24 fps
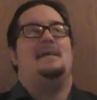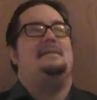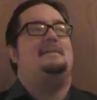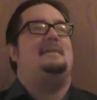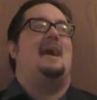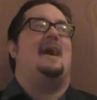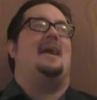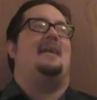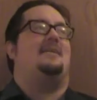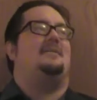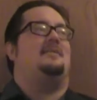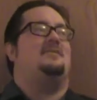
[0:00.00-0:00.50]

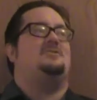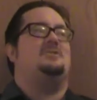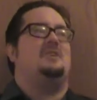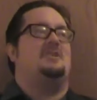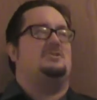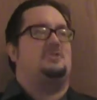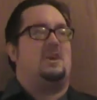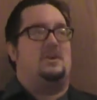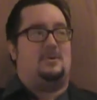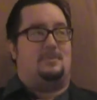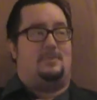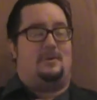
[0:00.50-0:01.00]
Tag division
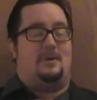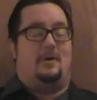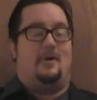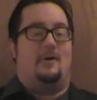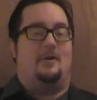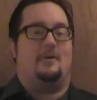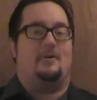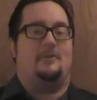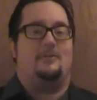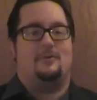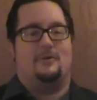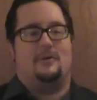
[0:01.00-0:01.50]
didn't change up at
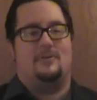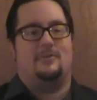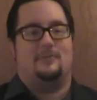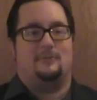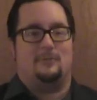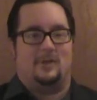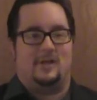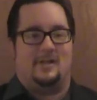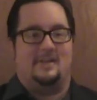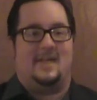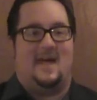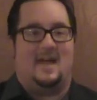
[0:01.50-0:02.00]
all because there isn't
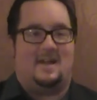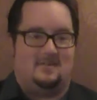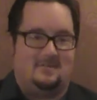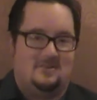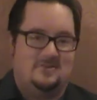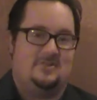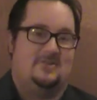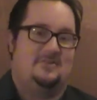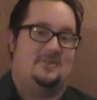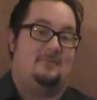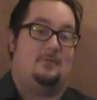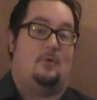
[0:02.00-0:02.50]
really a tag
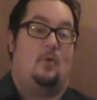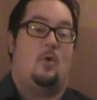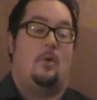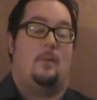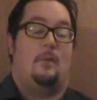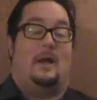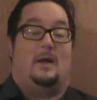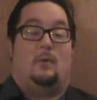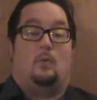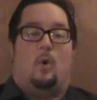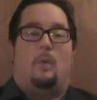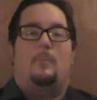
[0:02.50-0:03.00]
division except for War.
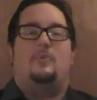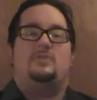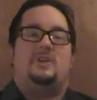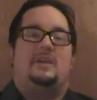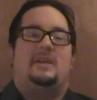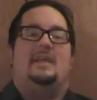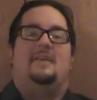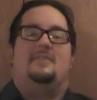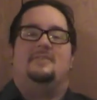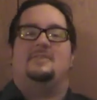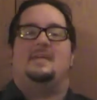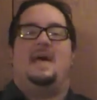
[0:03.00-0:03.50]
Like War
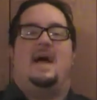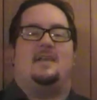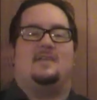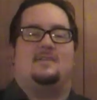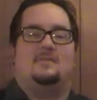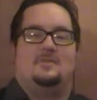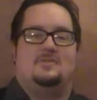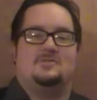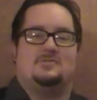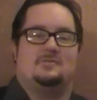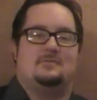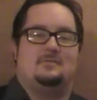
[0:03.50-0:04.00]
Machine is a tag
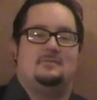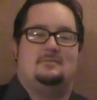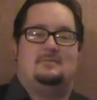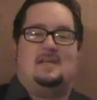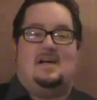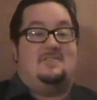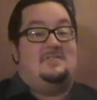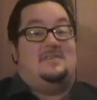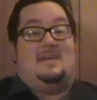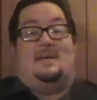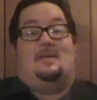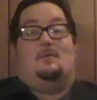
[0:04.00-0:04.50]
division.
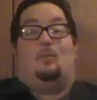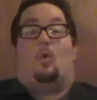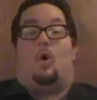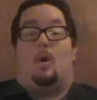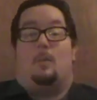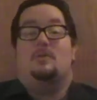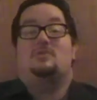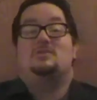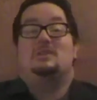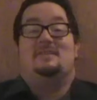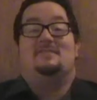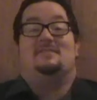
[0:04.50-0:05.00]
That's it. War
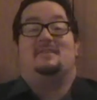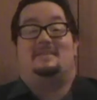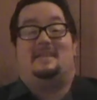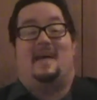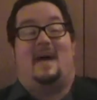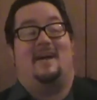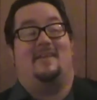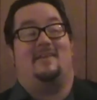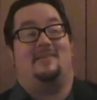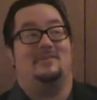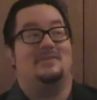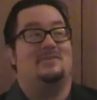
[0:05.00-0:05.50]
Machine is a
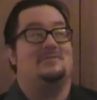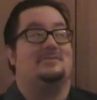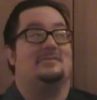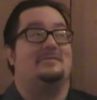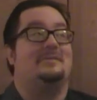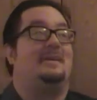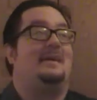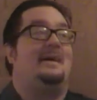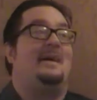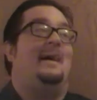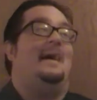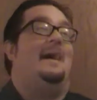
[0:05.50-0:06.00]
tag
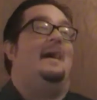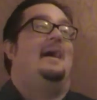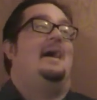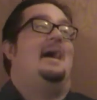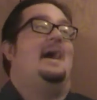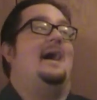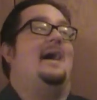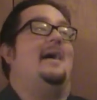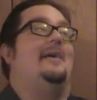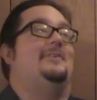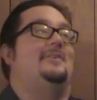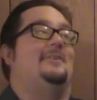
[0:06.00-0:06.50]
division.
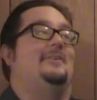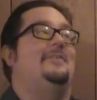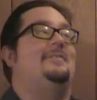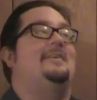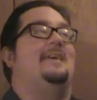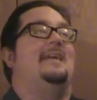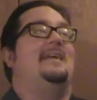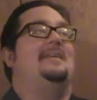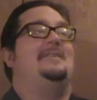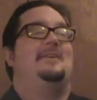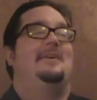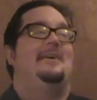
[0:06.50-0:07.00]
Uh, so let's
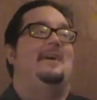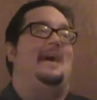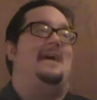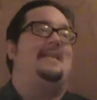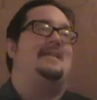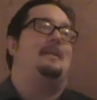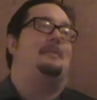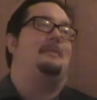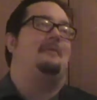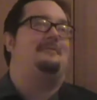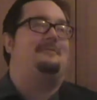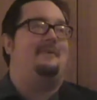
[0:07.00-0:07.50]
get into that
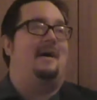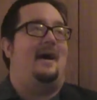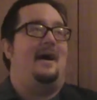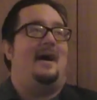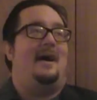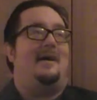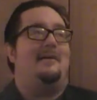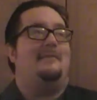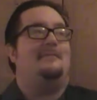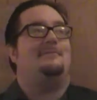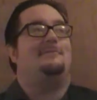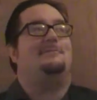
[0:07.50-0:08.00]
number
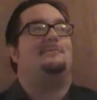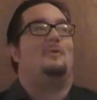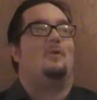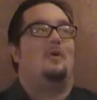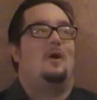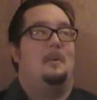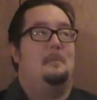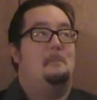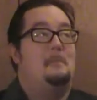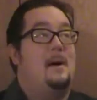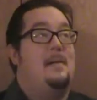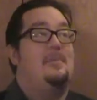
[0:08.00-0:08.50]
five for
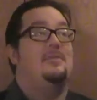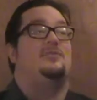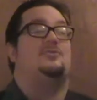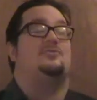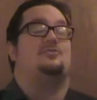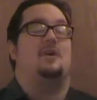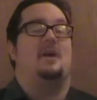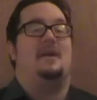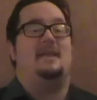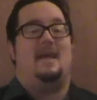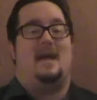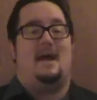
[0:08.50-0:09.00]
a month
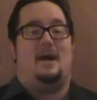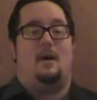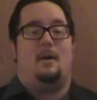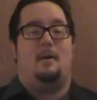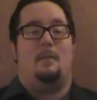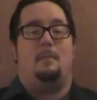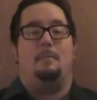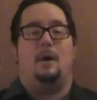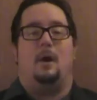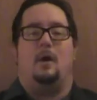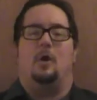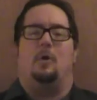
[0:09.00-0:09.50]
straight
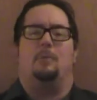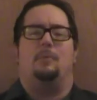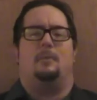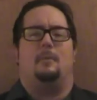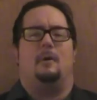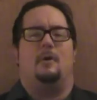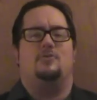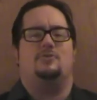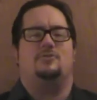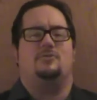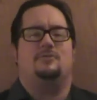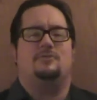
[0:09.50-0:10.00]
now. Polo
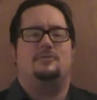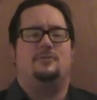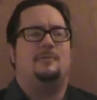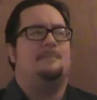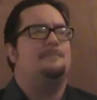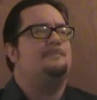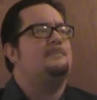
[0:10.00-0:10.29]
Promotions.